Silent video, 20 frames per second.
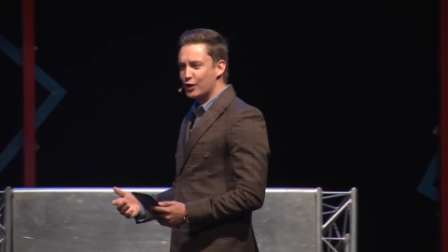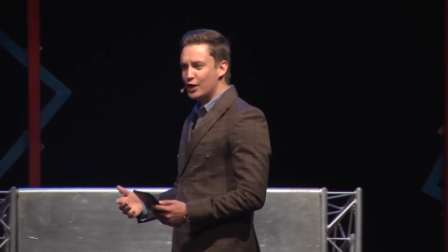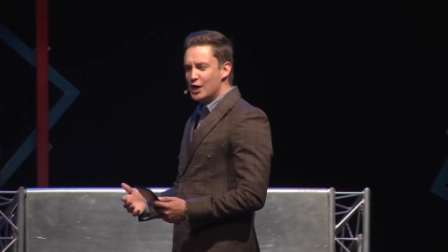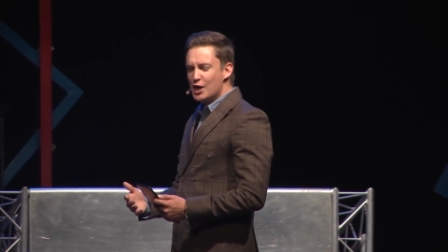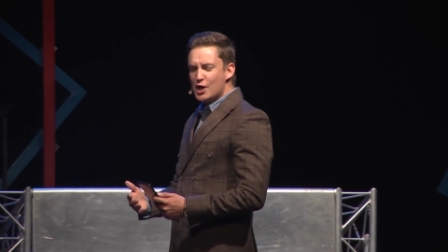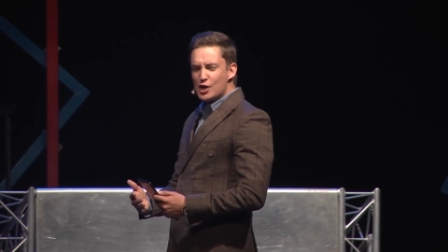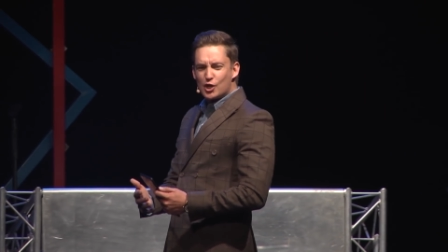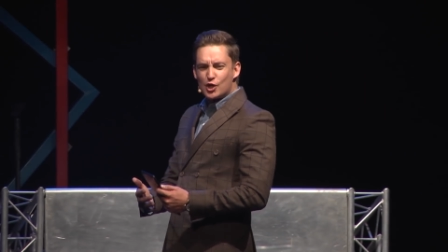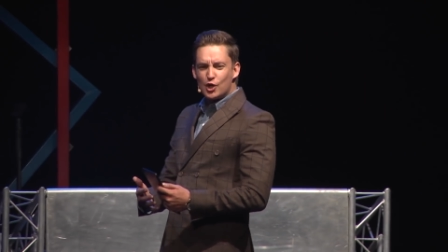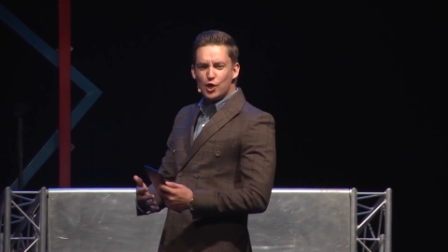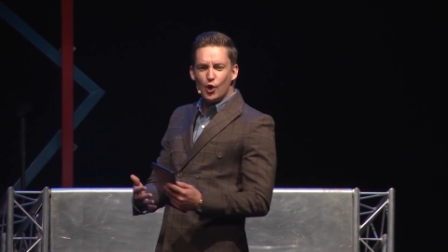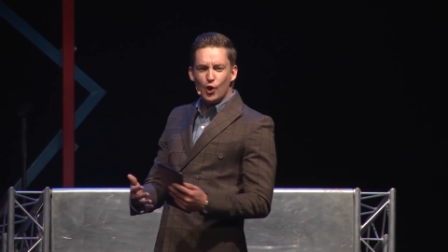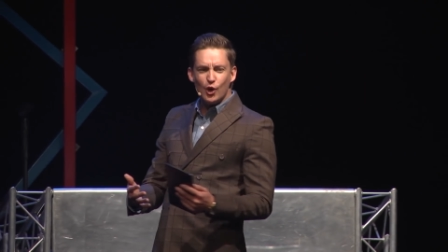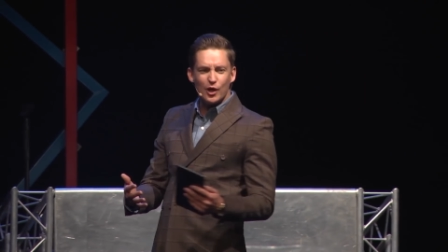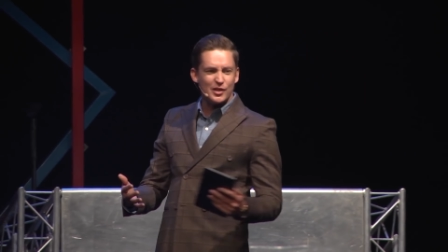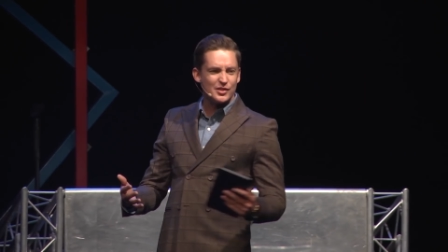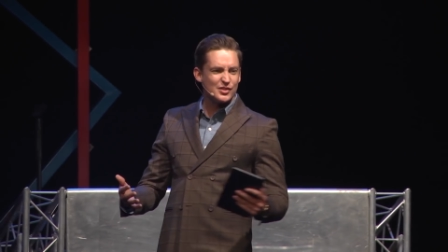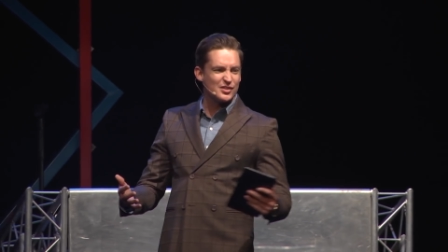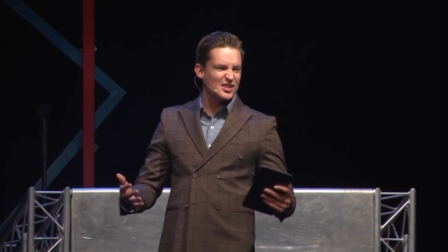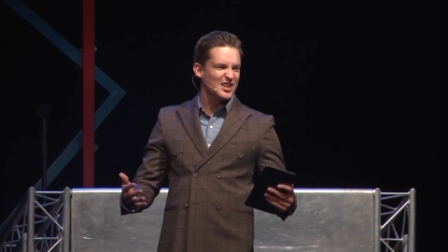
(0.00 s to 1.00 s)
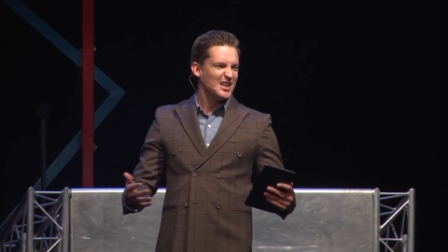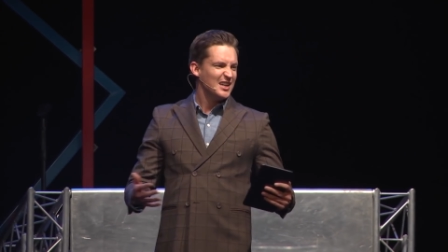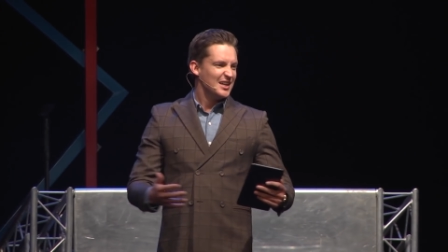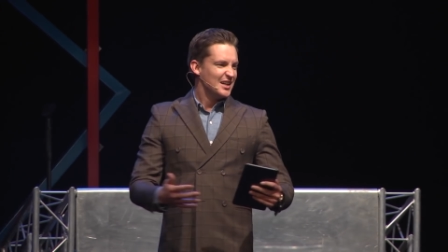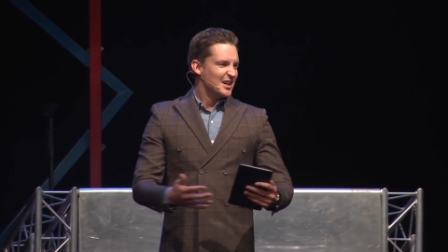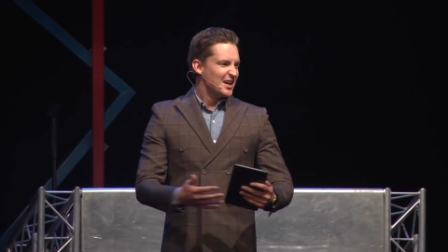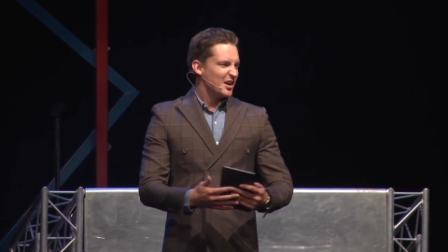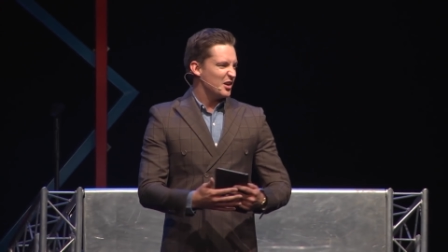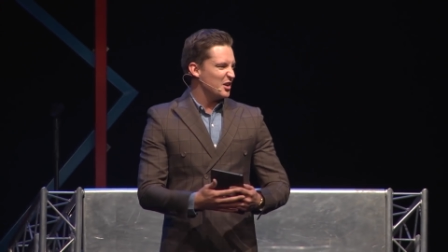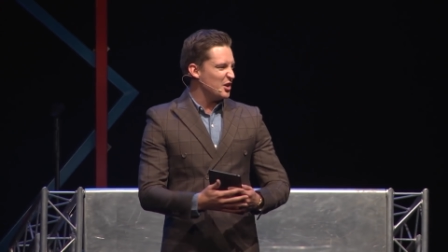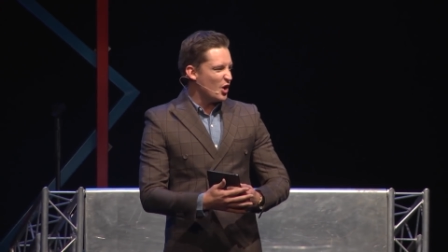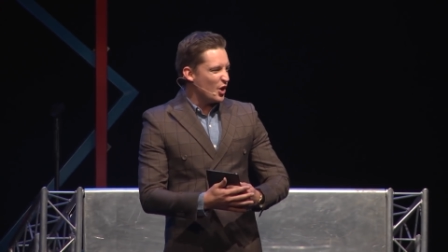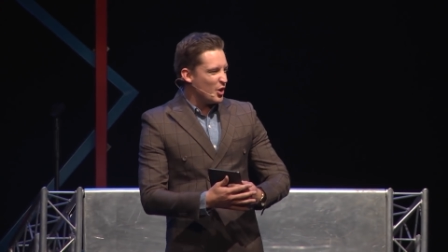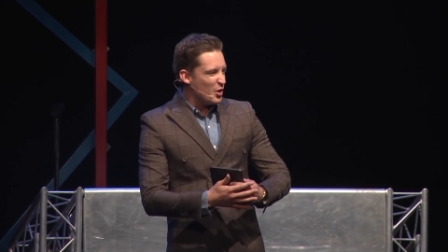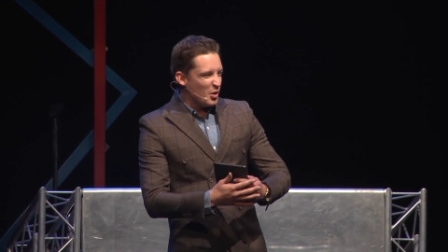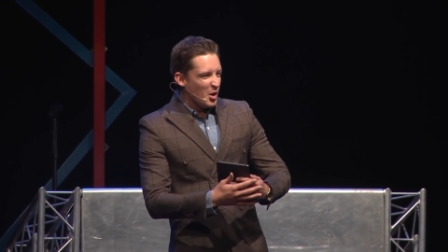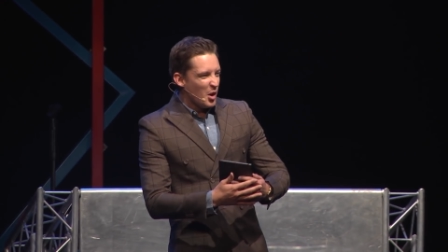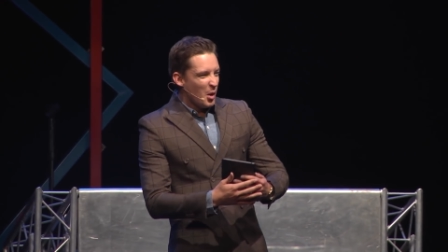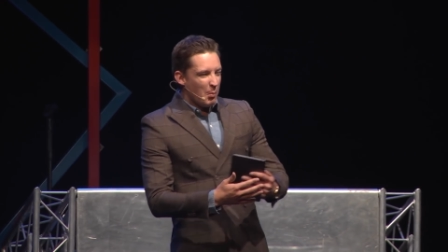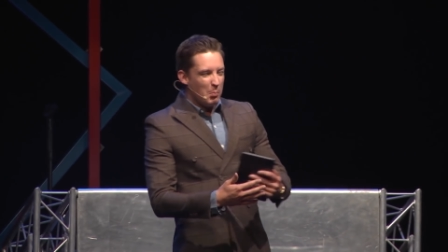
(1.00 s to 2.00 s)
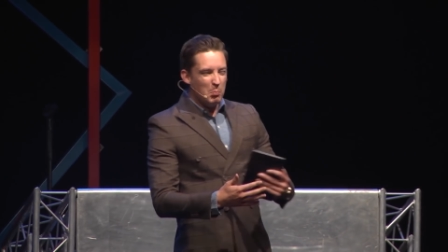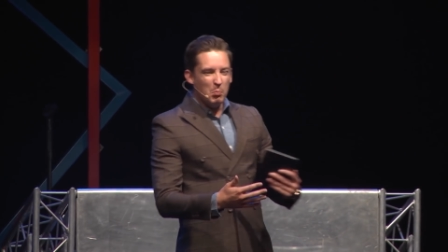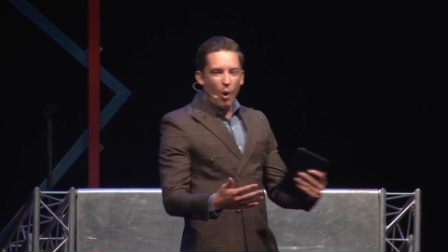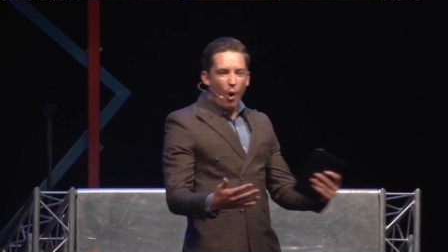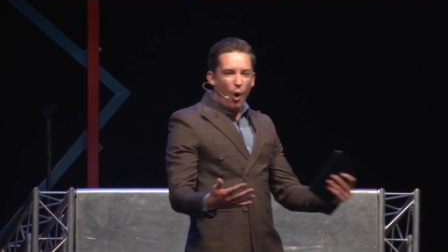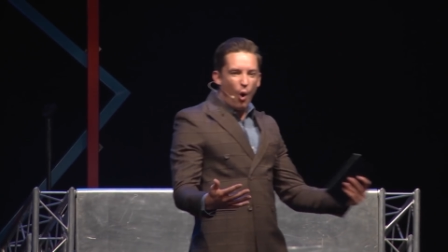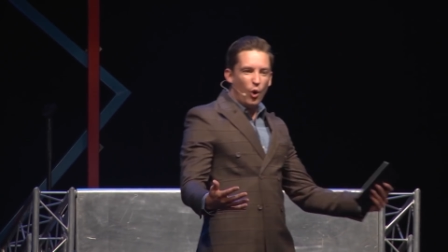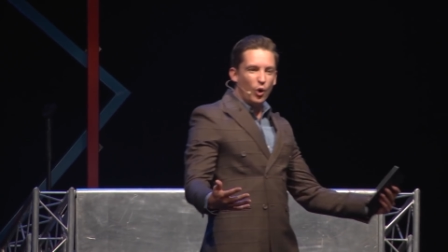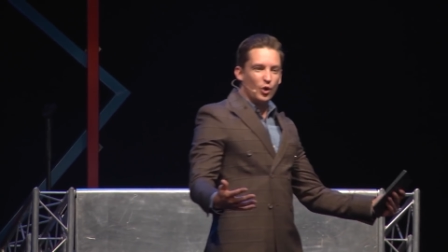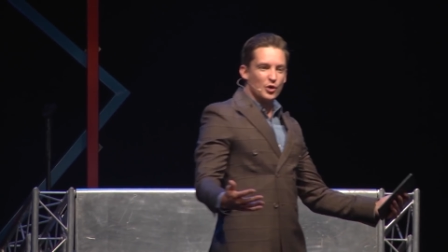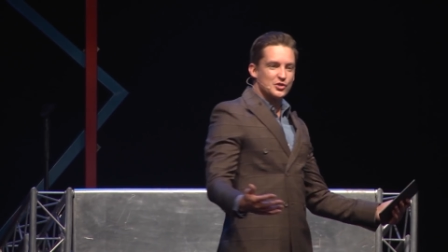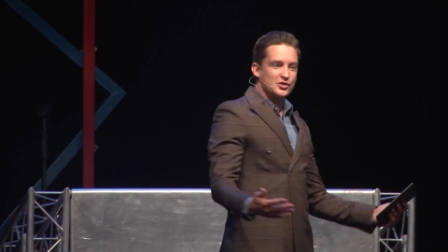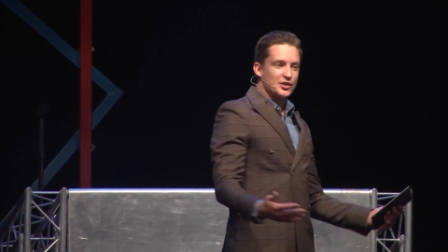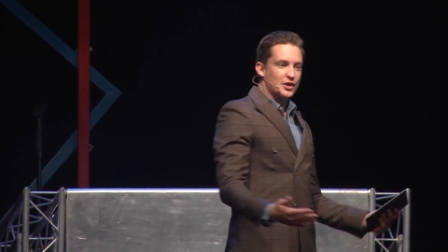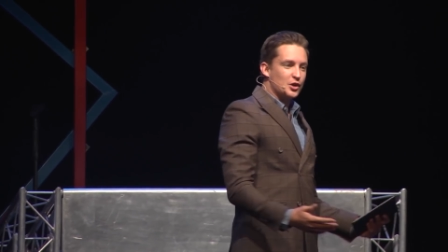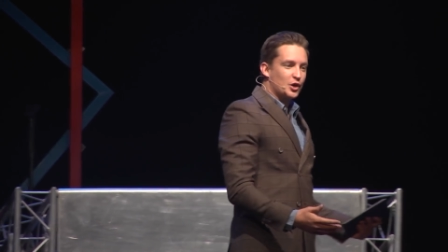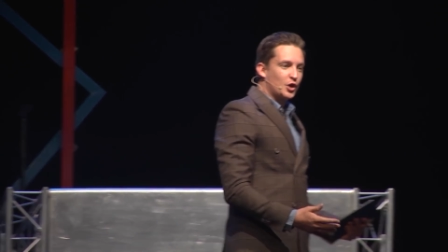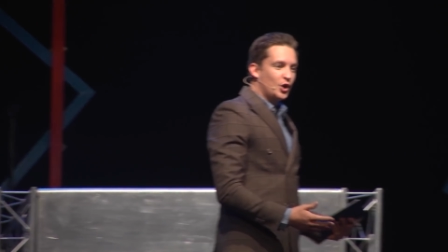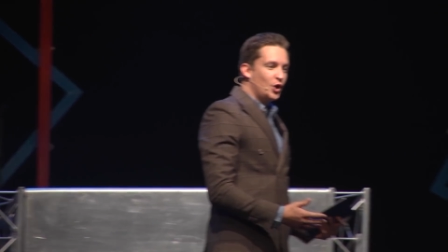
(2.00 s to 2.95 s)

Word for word: for your coolest you know, malls